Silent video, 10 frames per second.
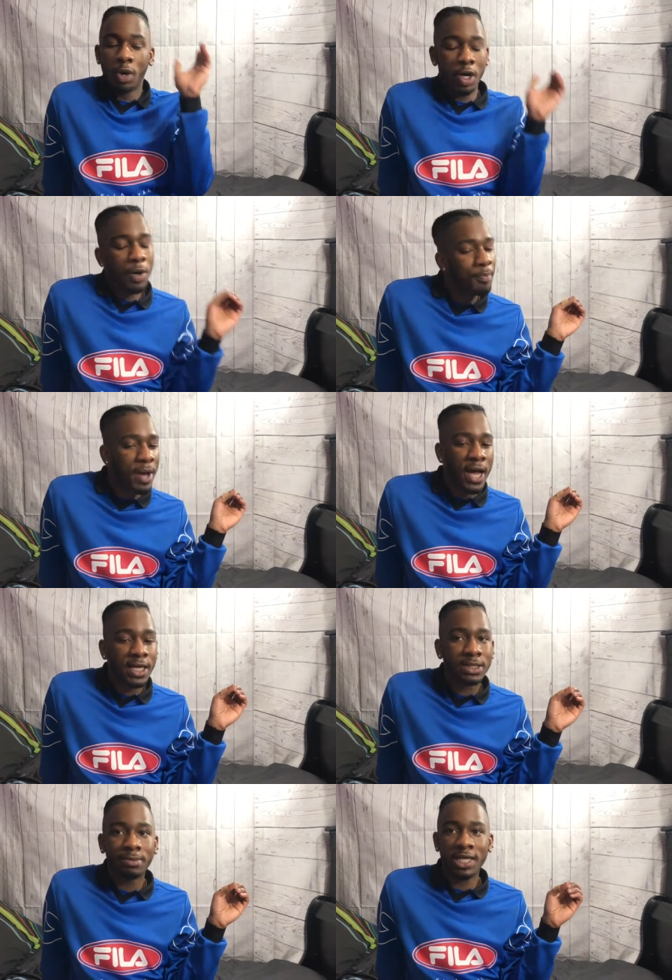welcome
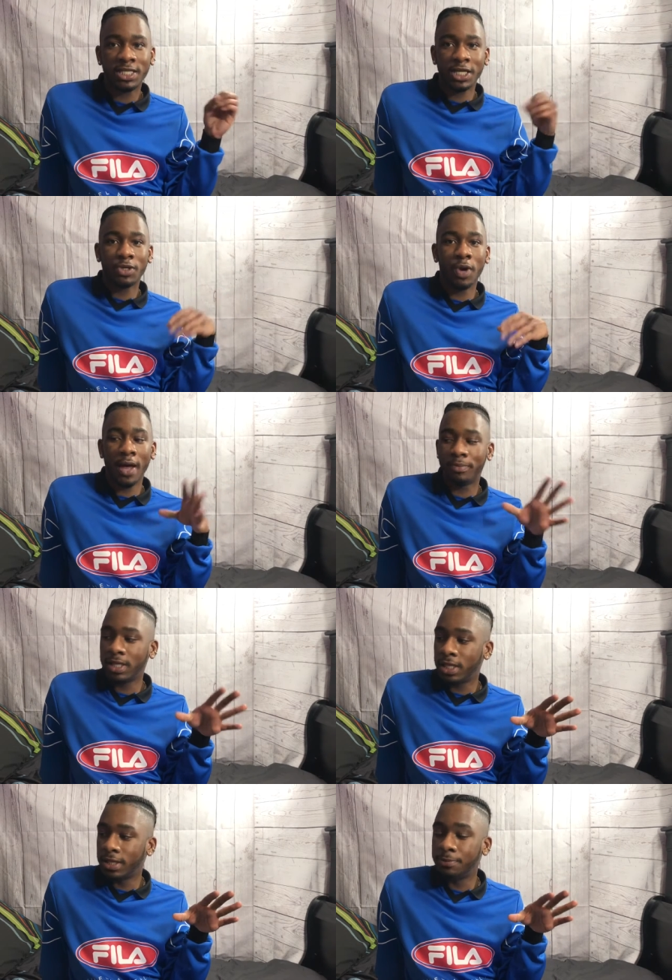back to my channel
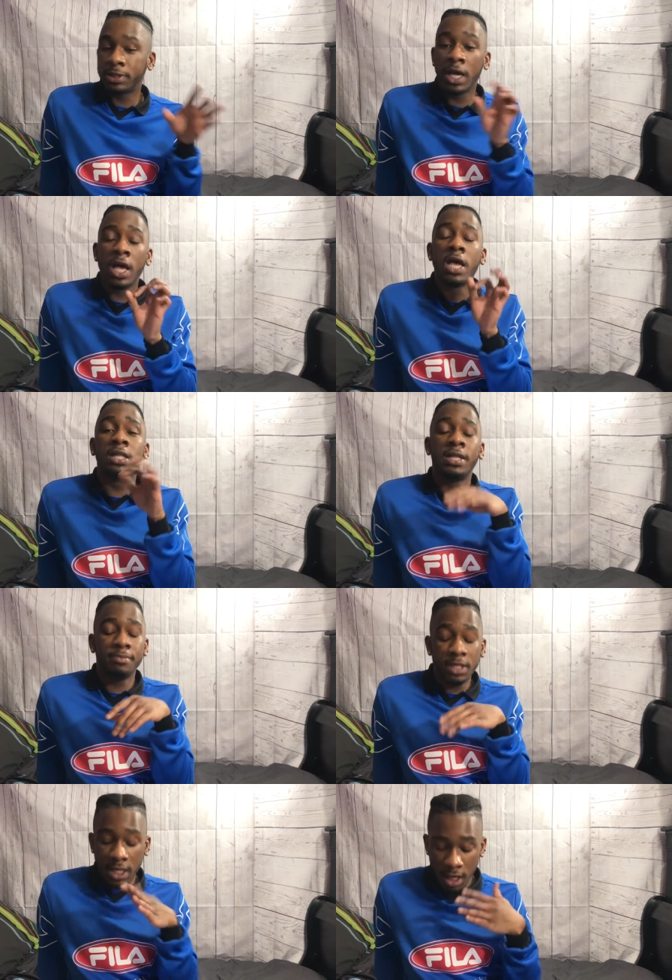Hapineems
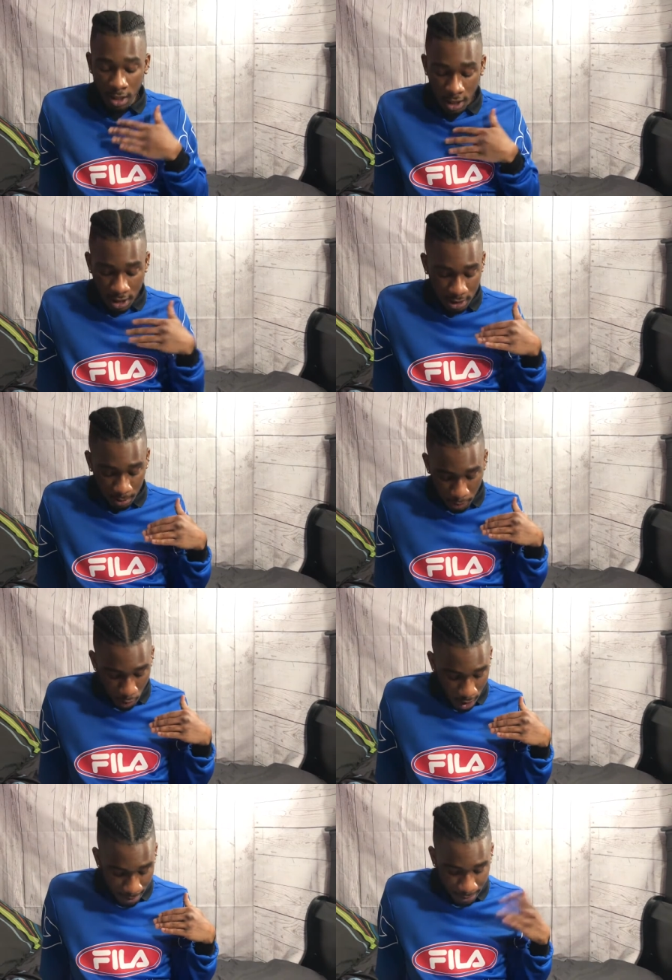let me get another sip of
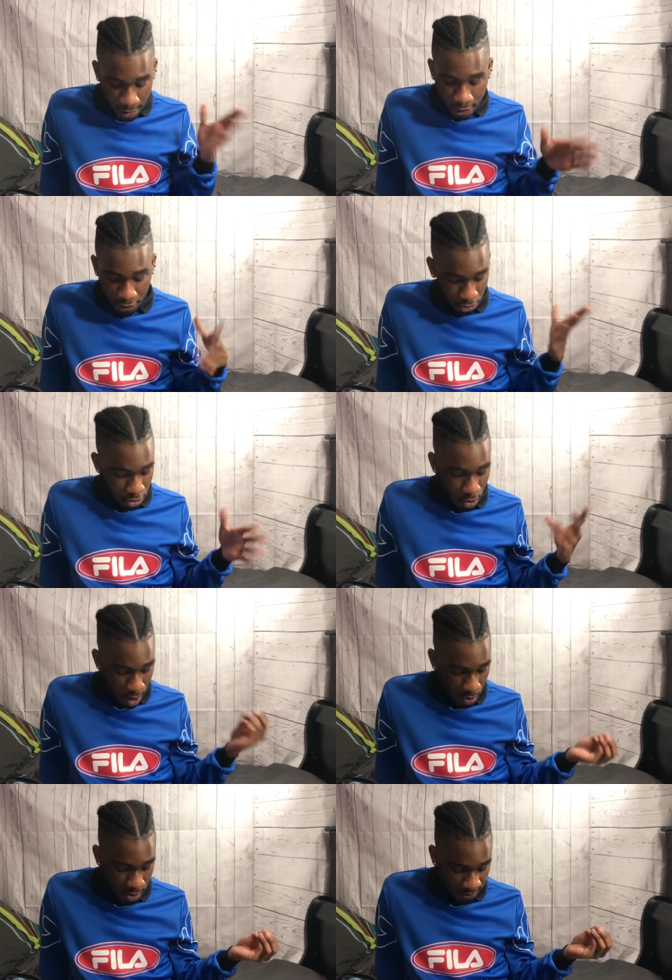wine because you know
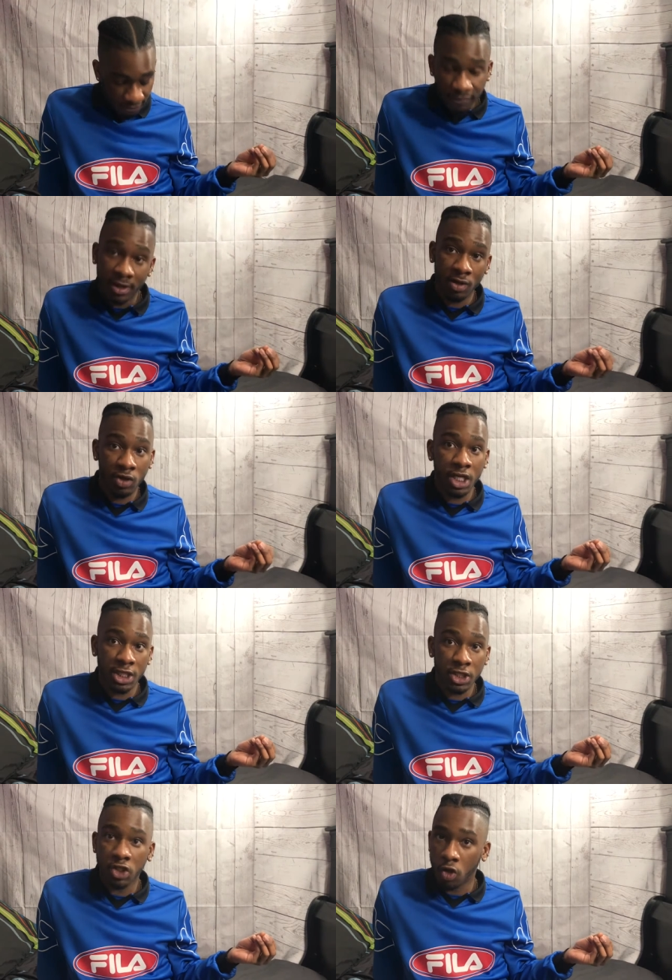i want to feel
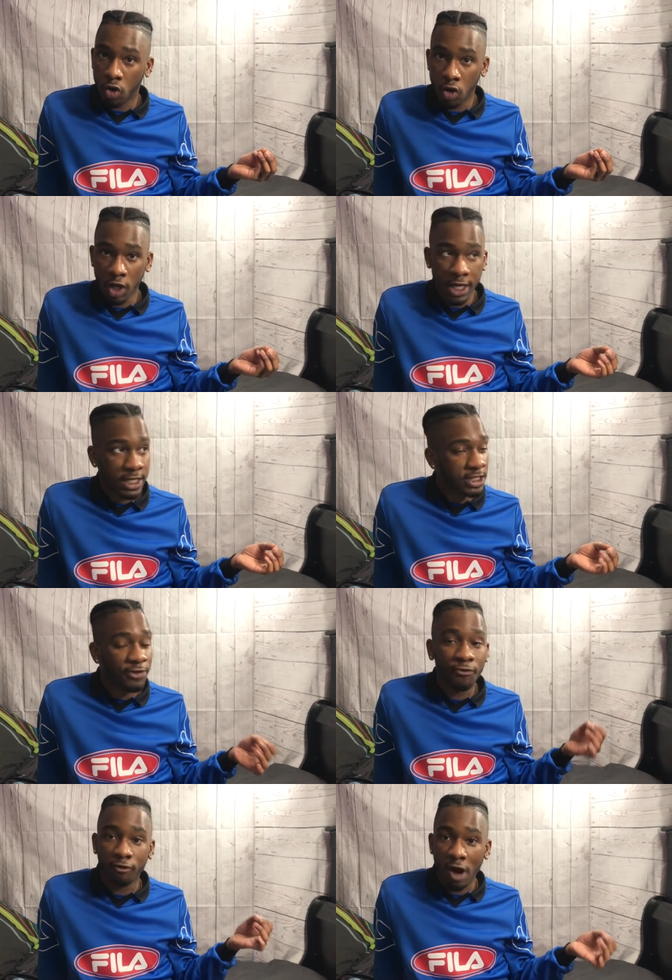this song
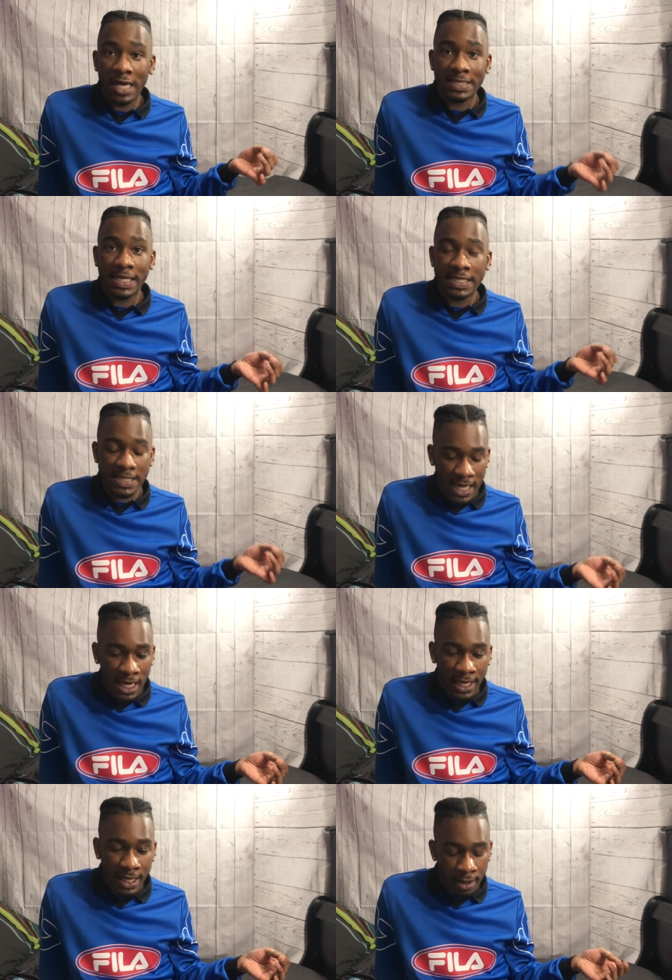it's friday
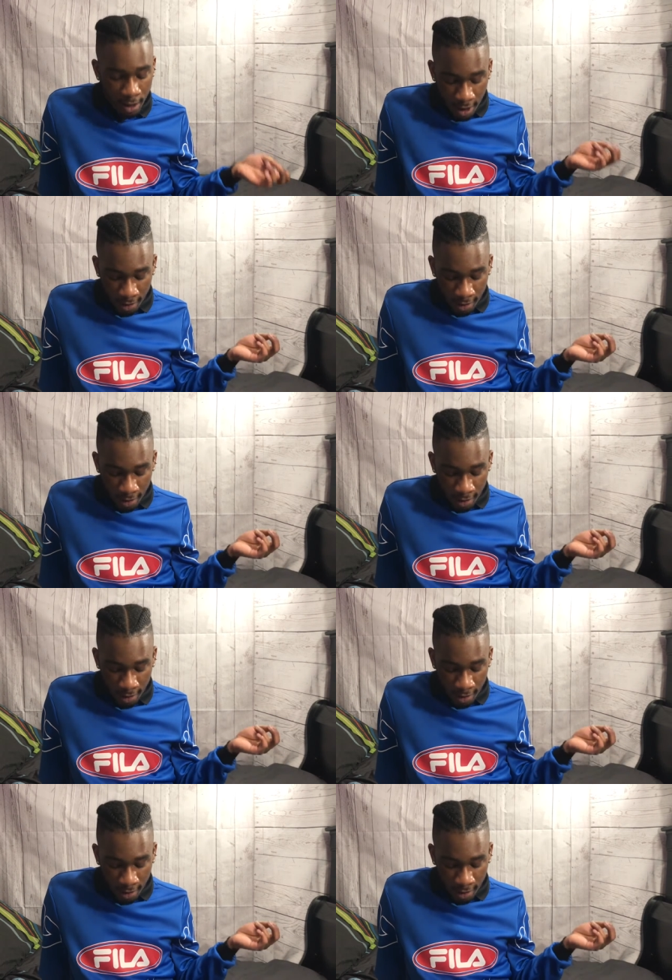night